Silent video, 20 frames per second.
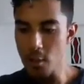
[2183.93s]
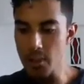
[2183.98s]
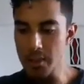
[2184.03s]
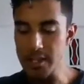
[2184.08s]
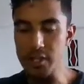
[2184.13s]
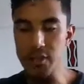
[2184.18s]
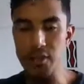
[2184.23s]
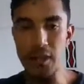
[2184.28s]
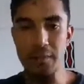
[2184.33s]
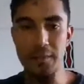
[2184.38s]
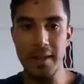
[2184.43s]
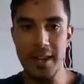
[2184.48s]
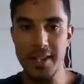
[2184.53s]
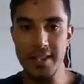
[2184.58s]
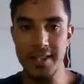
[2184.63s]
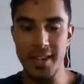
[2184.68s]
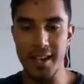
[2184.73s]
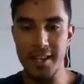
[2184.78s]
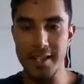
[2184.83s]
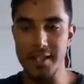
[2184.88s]
with extreme
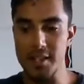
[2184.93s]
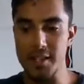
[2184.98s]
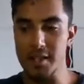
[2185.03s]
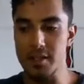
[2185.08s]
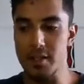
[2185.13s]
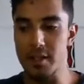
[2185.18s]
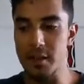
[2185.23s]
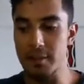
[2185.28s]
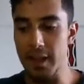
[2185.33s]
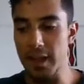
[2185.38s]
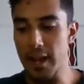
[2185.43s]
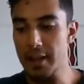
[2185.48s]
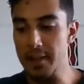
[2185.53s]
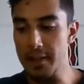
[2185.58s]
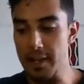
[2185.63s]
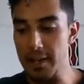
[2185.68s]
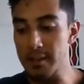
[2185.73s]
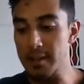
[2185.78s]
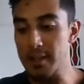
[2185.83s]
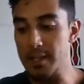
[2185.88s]
nice guy syndrome, and I
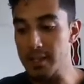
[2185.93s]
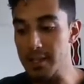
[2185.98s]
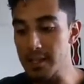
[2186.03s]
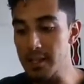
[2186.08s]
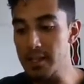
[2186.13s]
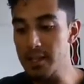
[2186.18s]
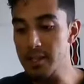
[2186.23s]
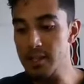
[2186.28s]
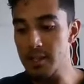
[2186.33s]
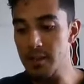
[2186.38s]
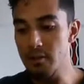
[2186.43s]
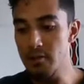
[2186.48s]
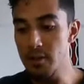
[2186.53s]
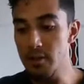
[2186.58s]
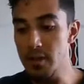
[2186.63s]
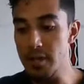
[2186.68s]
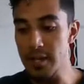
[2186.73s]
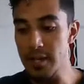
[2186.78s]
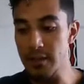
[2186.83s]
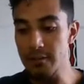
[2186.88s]
think this is
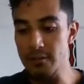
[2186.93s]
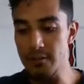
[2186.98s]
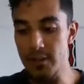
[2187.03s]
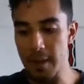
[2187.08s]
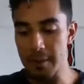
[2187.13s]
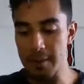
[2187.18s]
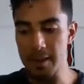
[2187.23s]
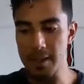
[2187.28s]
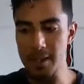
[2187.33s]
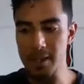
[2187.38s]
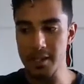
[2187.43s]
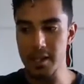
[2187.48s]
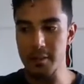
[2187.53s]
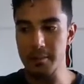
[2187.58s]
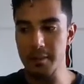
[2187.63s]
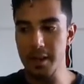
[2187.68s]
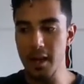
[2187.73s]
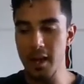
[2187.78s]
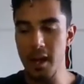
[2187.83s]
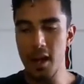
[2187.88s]
rooted in
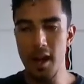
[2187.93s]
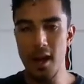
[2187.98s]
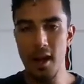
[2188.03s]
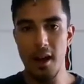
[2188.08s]
feminism,